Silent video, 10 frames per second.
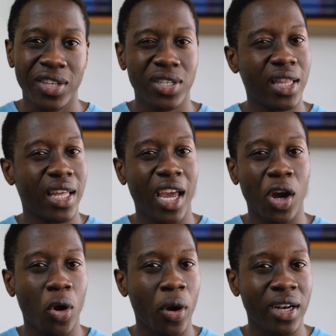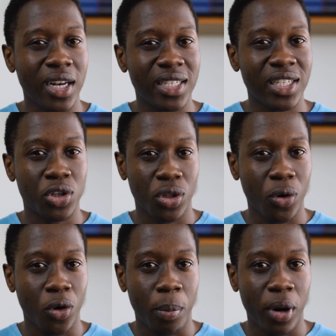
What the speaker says: so that they can go and listen to the whole